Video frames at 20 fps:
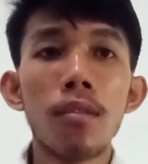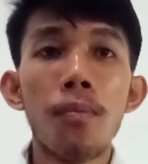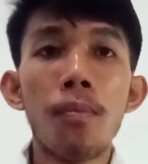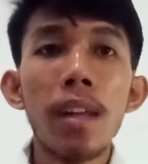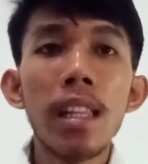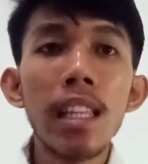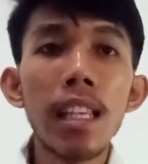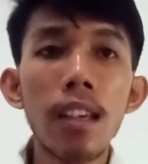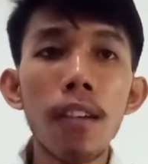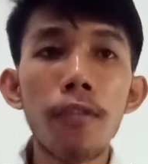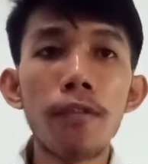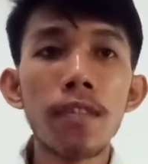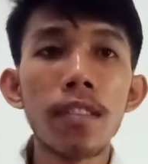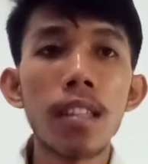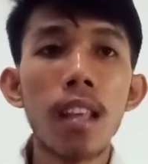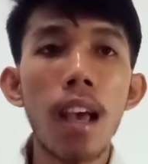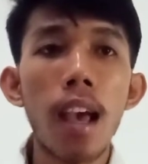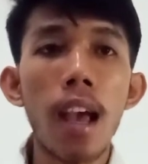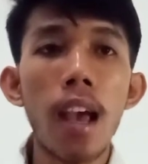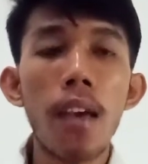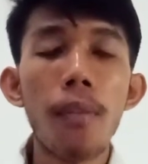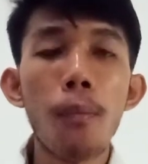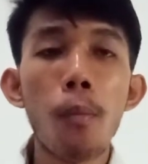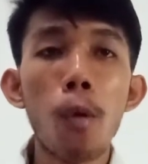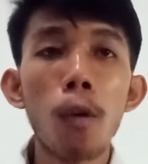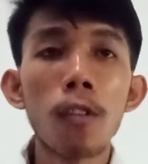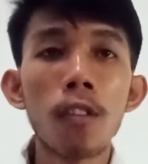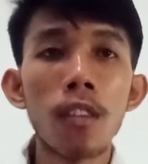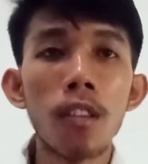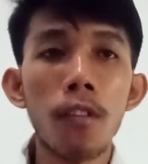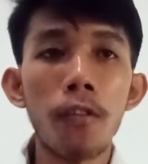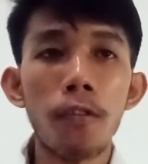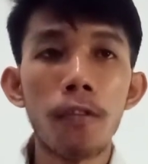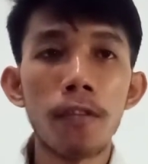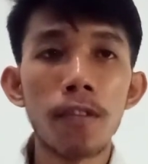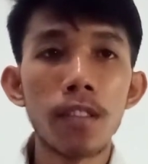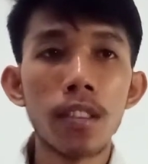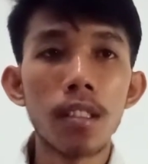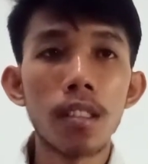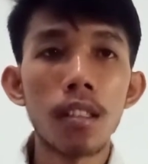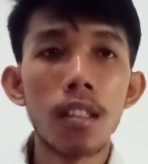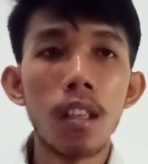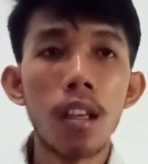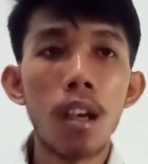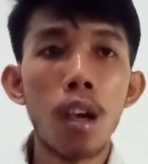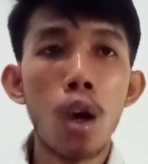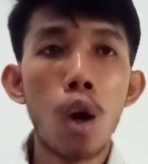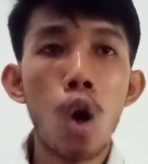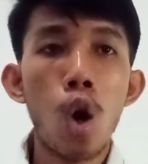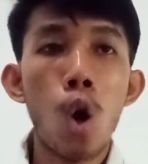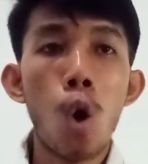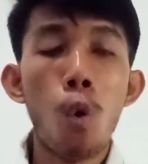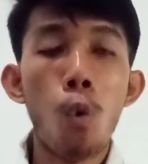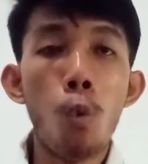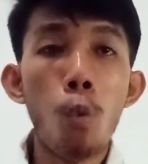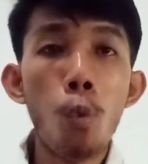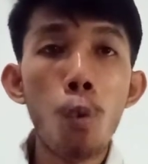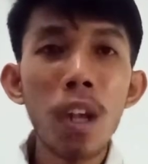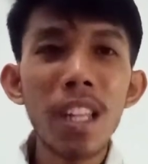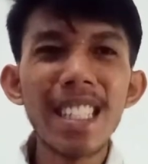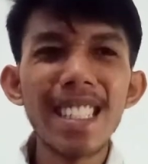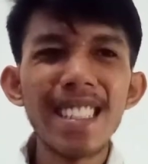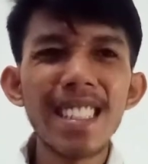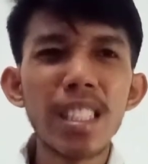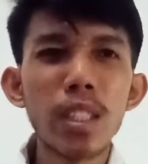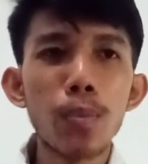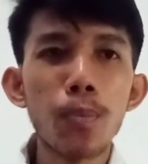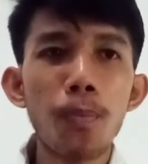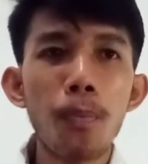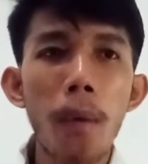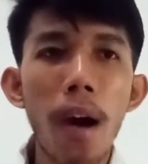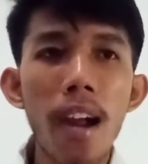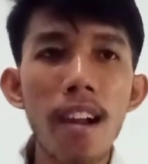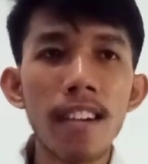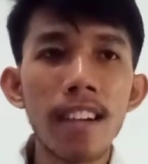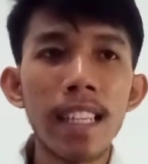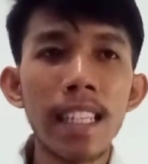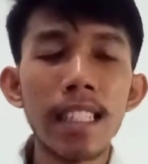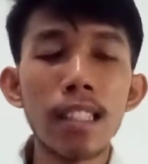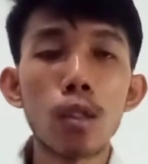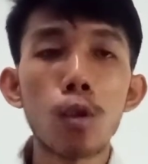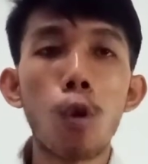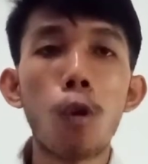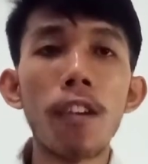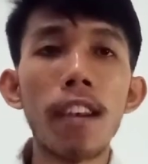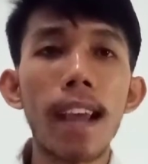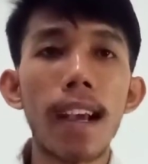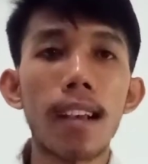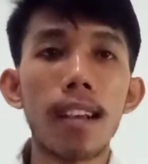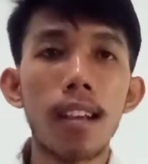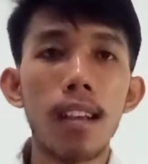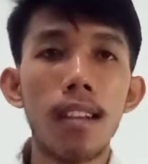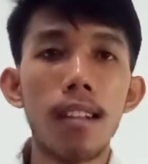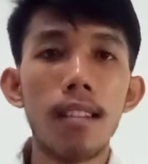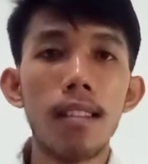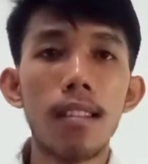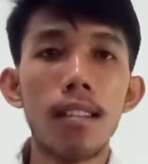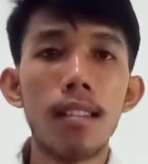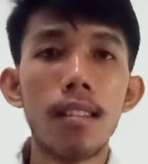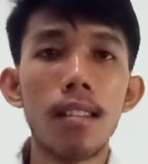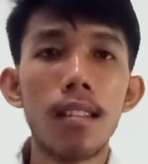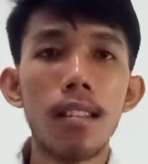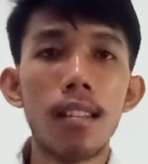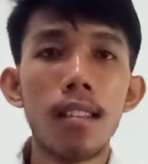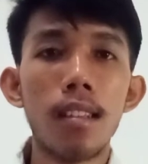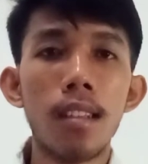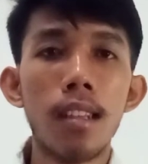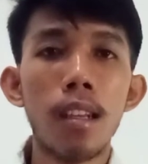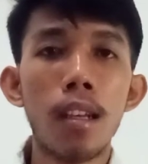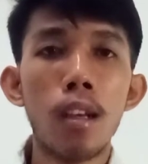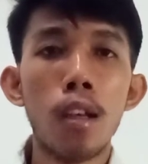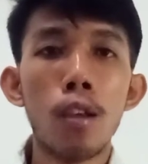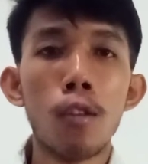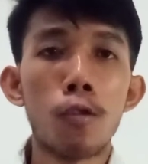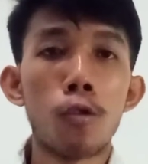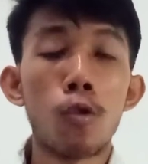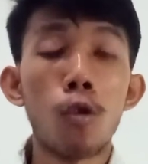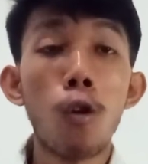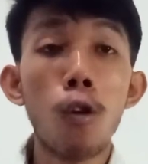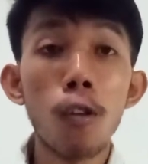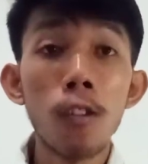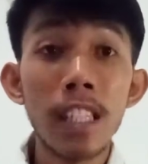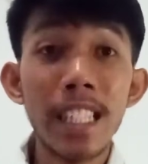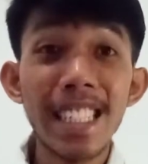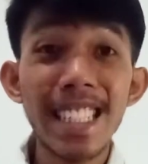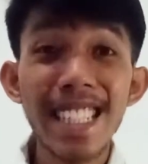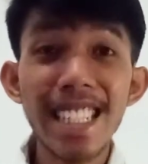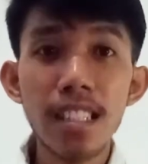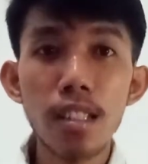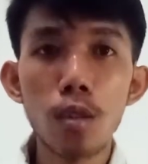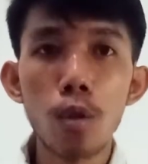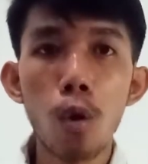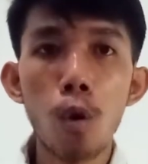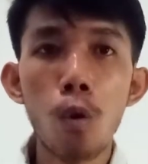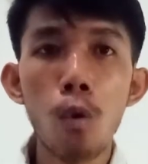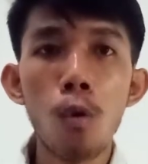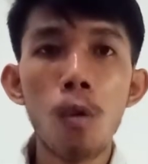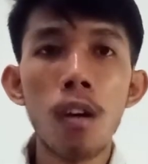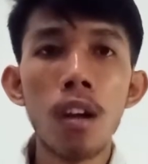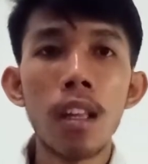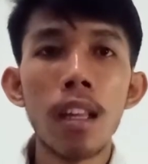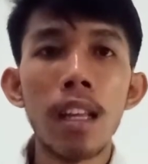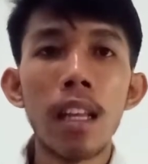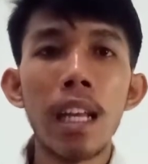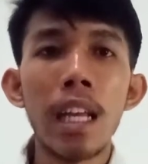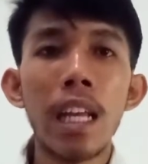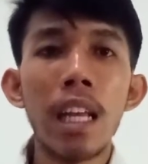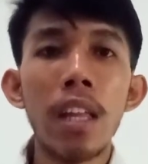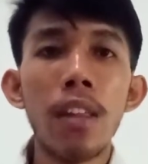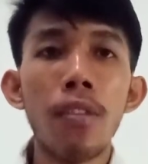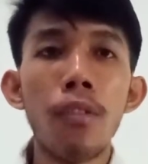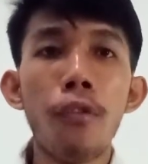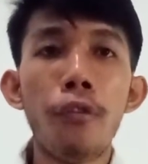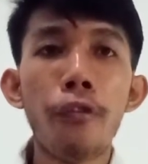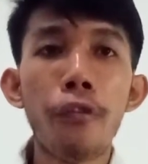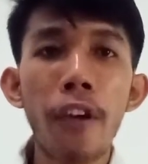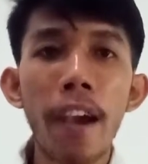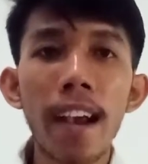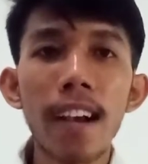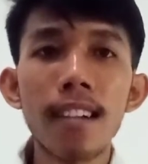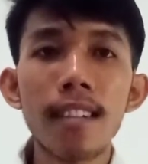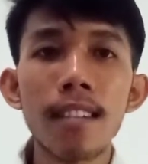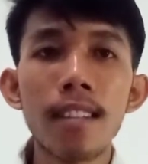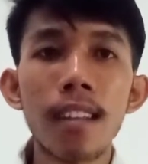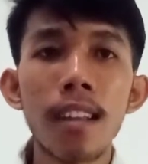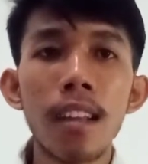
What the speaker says: the beliefs and motives which inspire his conduct. So this is so the fact